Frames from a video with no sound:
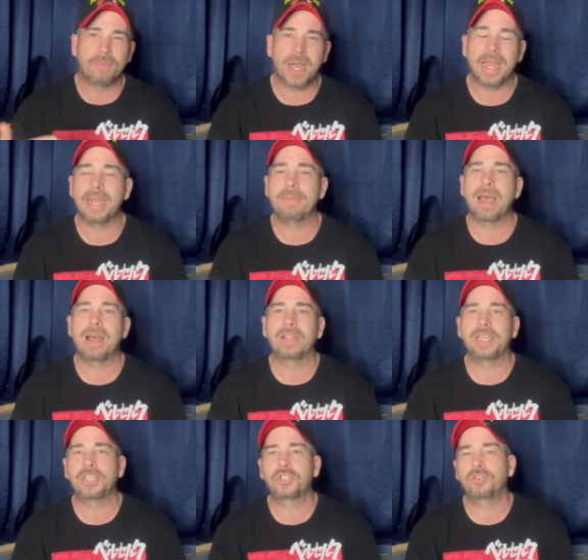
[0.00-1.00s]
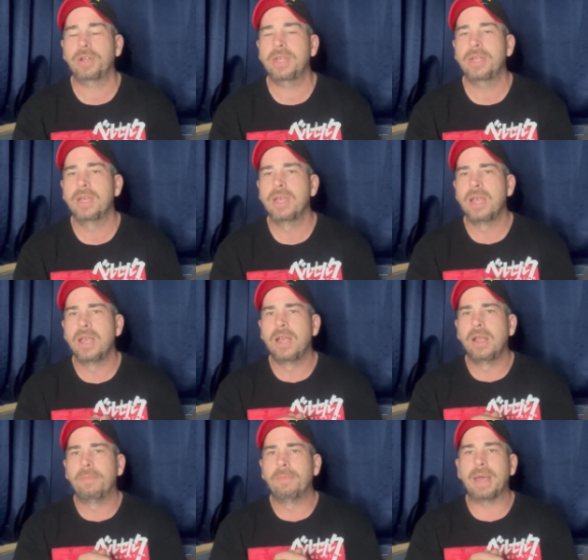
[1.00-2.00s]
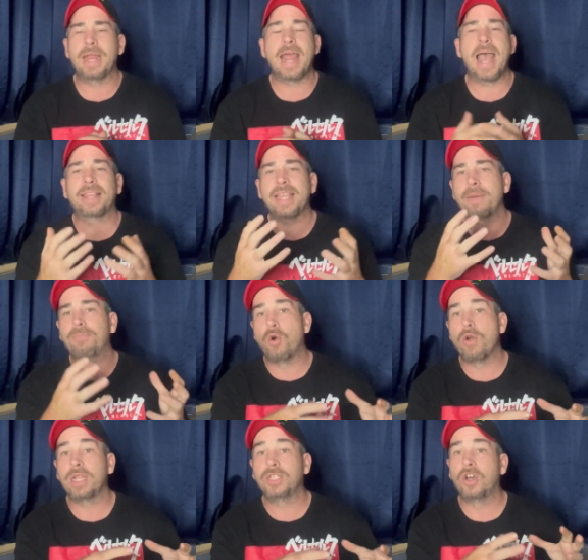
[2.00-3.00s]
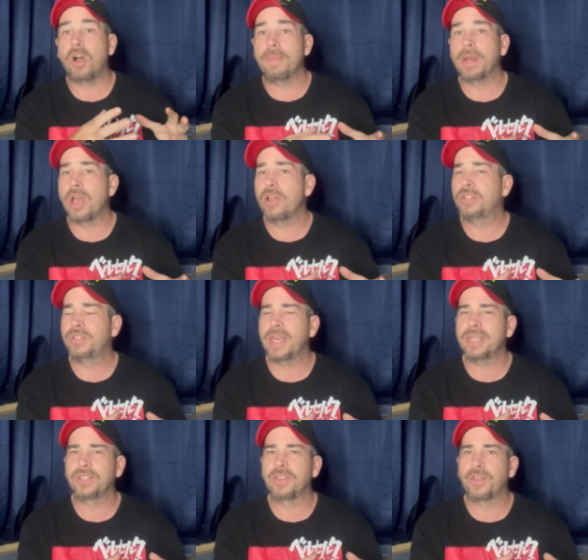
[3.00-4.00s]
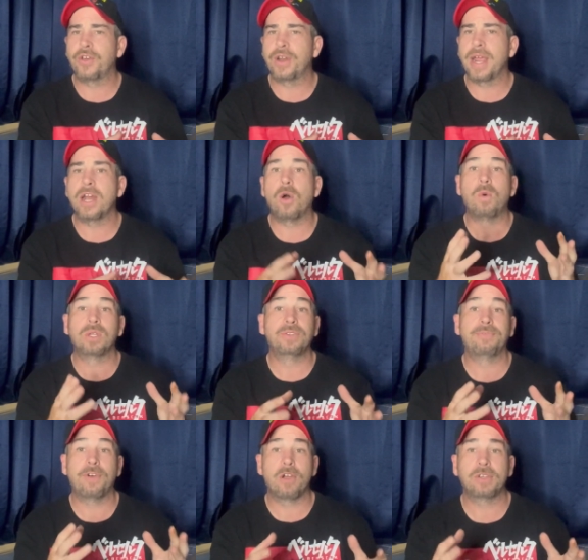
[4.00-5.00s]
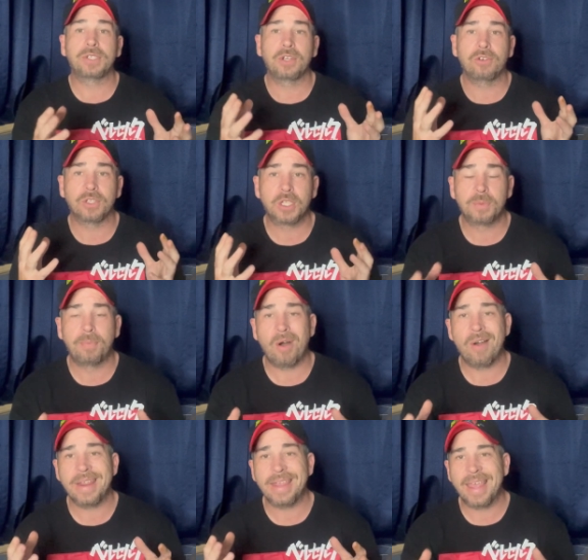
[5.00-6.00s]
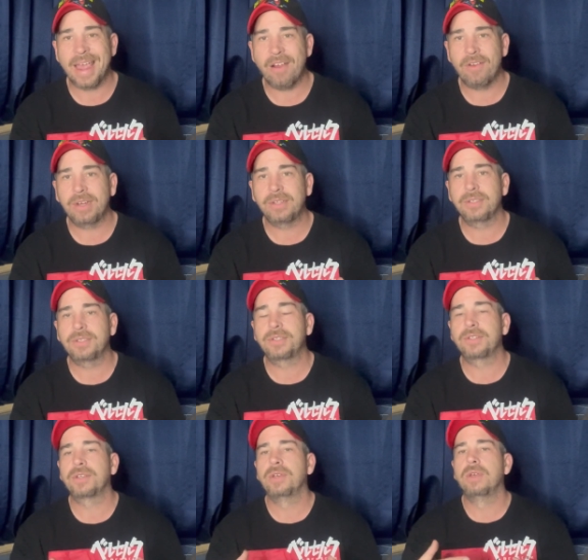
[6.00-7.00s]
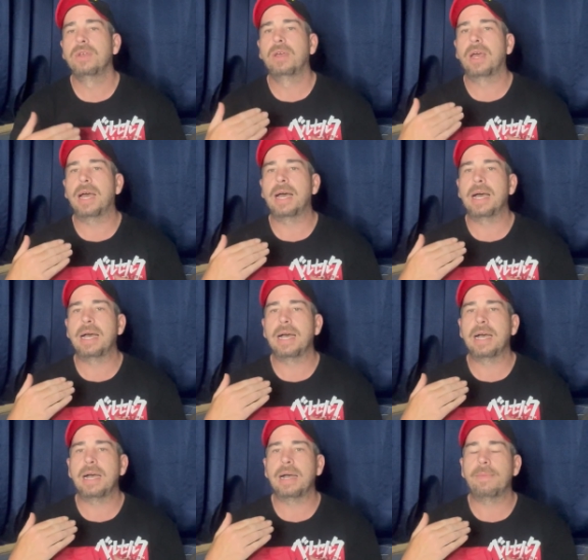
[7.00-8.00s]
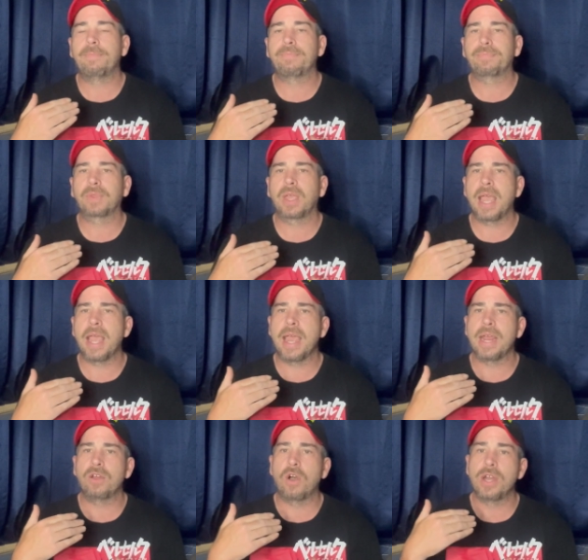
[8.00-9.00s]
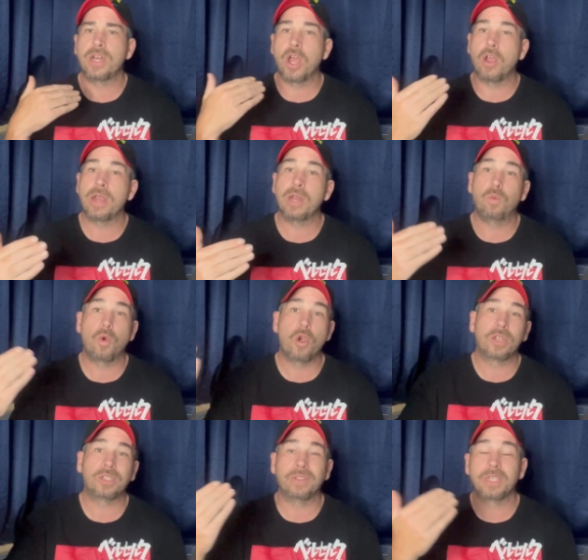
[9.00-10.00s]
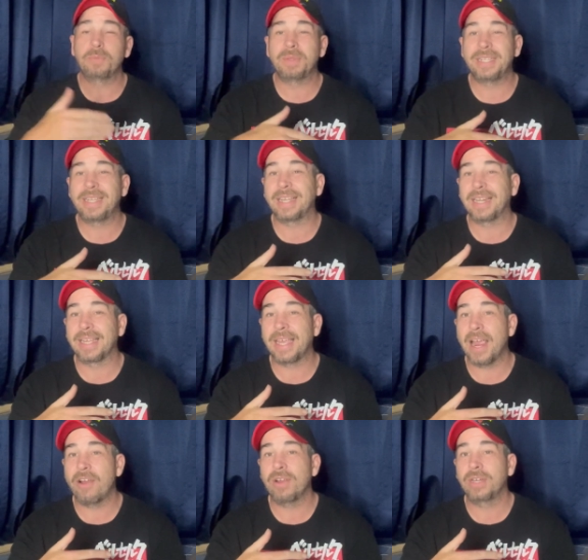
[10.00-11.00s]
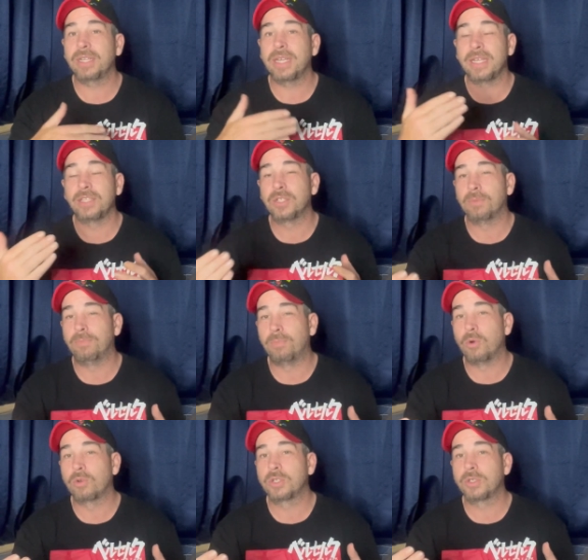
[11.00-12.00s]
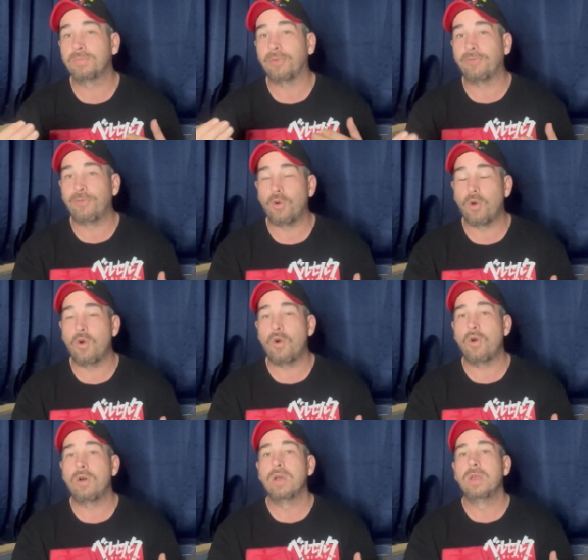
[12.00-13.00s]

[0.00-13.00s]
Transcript: my email history, but at that point in time, I know 2013, I wasn't focusing on Spidey characters, and I know he'd worked on this particular character in some books before,